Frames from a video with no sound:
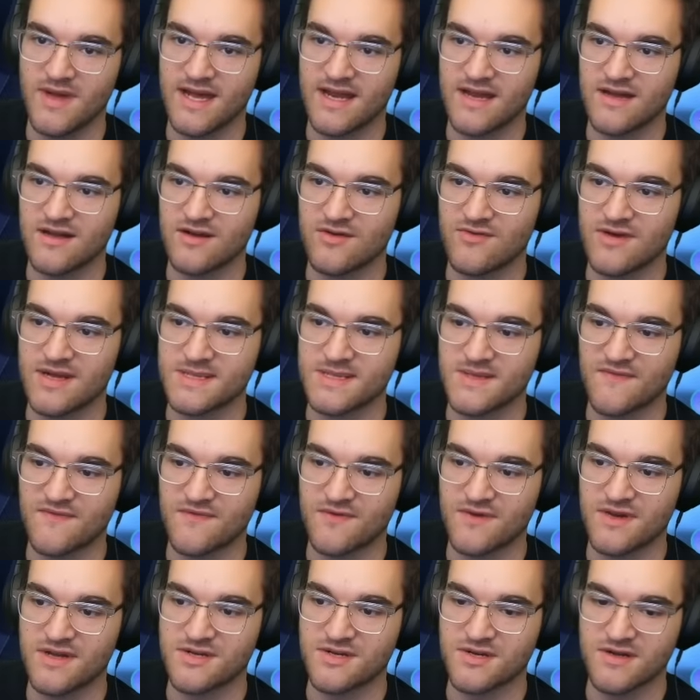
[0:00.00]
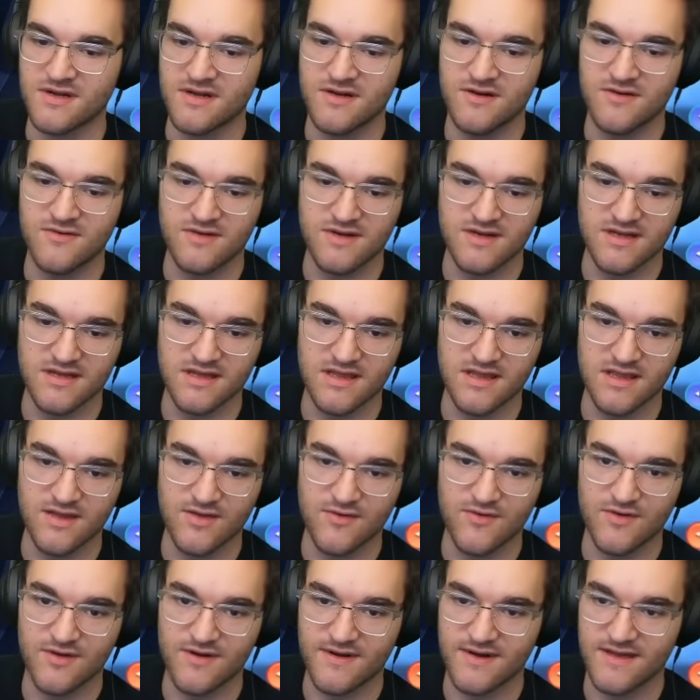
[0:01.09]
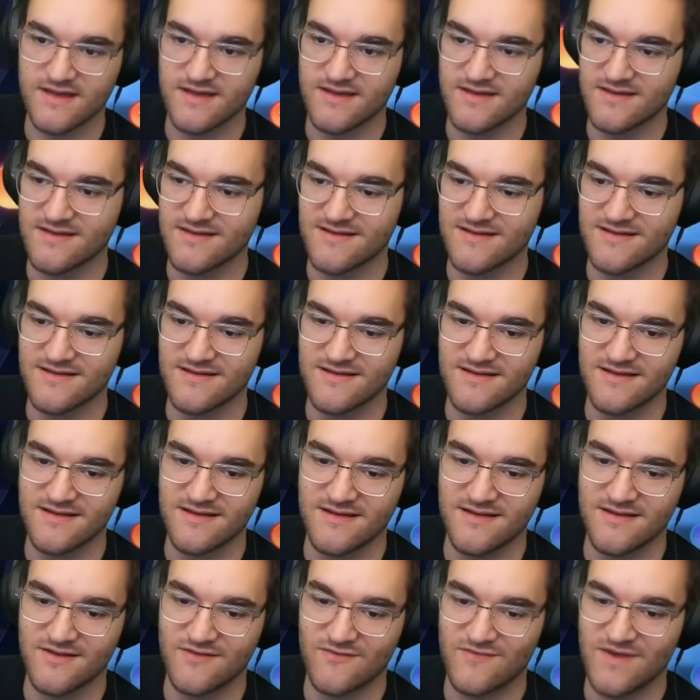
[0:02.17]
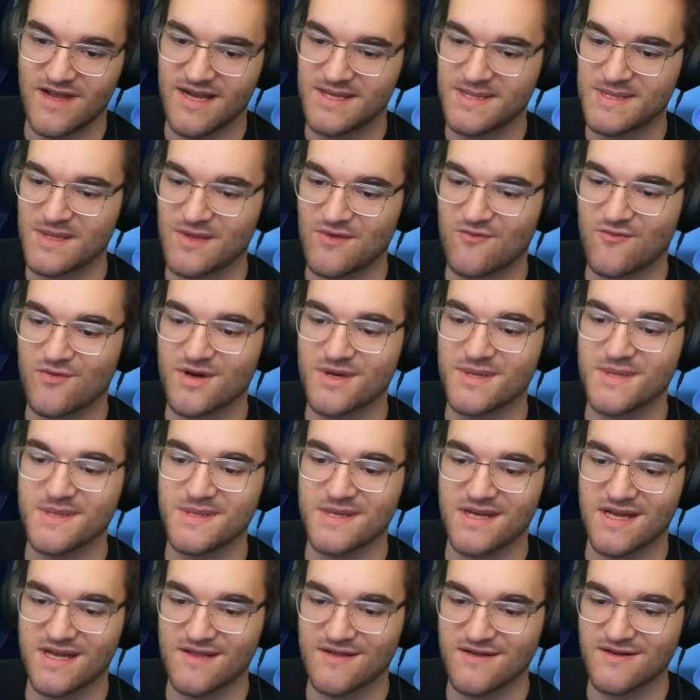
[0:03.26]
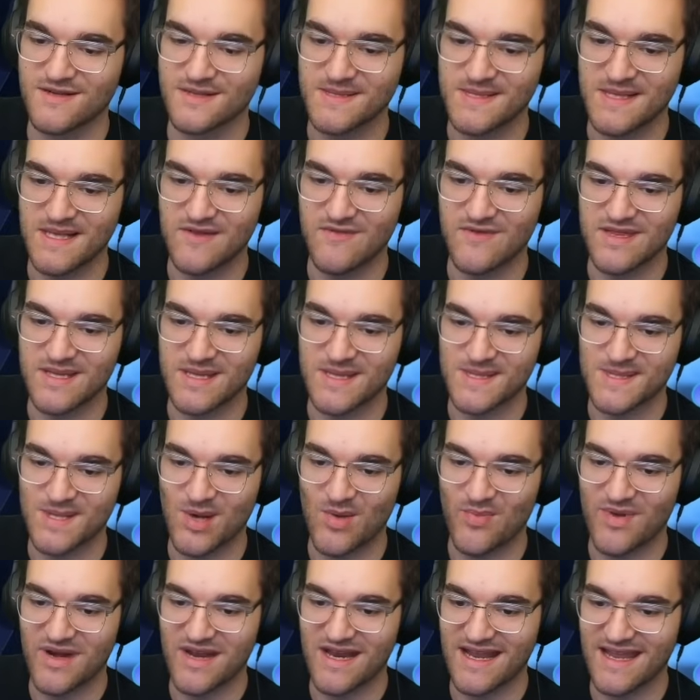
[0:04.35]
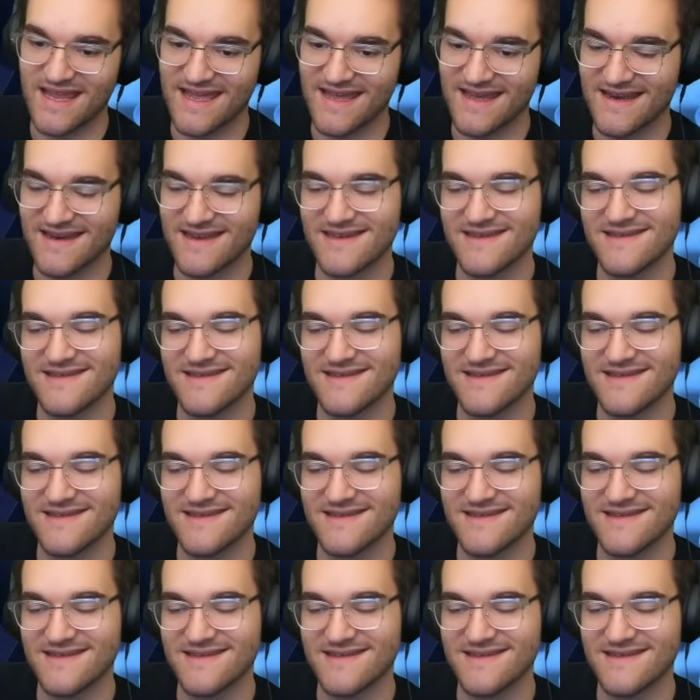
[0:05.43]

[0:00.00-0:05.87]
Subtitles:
aggressive creature, oh good lord. Red is the worst color to see with this opening hand.